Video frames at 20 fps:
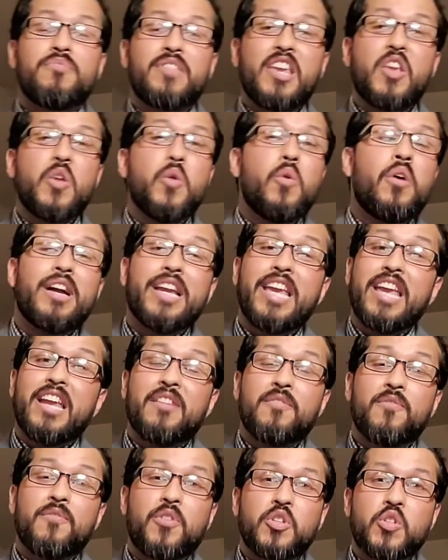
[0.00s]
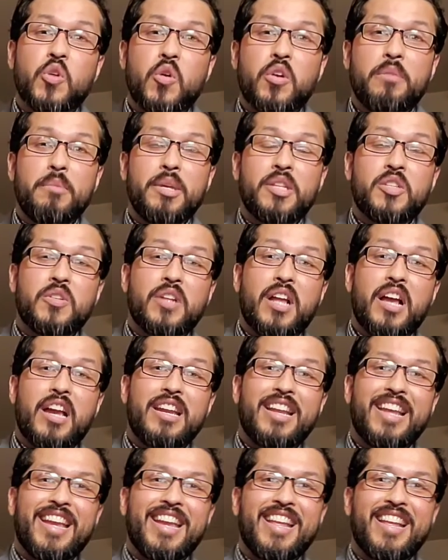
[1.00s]
Thank you all again for joining me
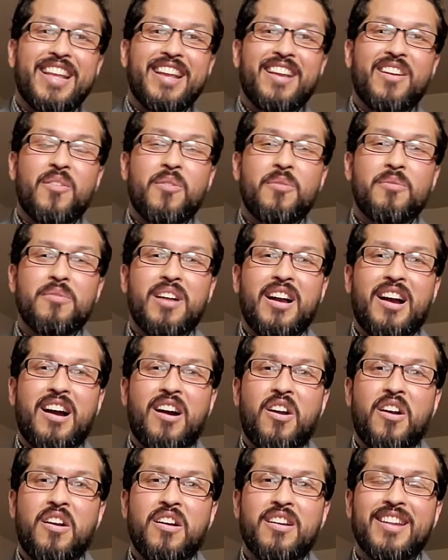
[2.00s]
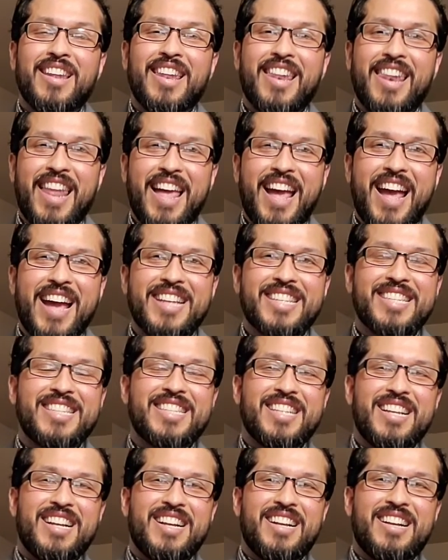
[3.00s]
tonight in our
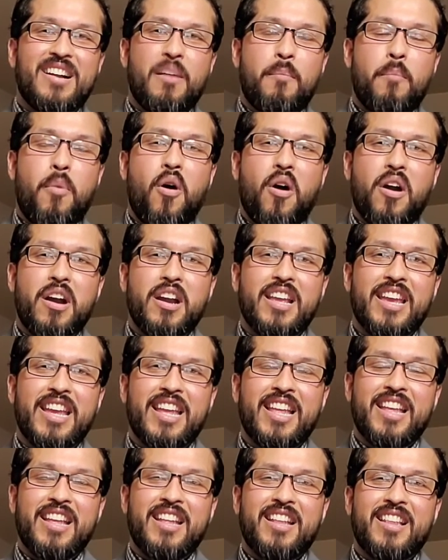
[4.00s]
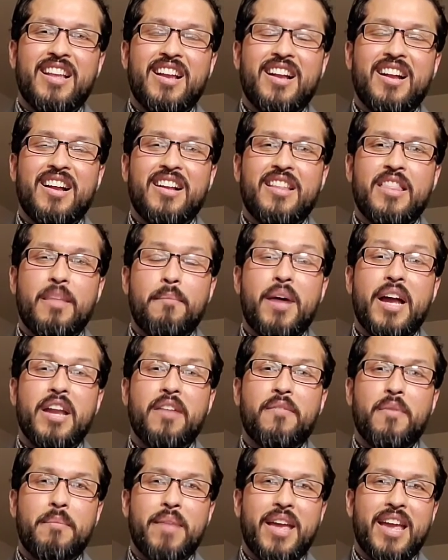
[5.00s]
last part in The Mind
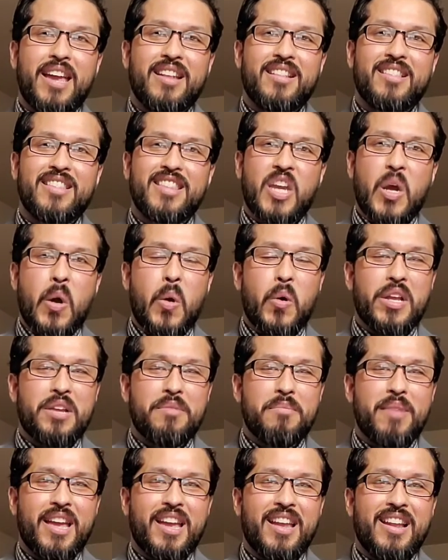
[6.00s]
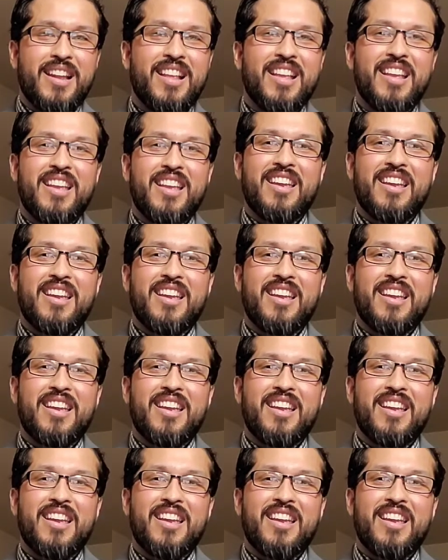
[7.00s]
of a Man, Decoding Man.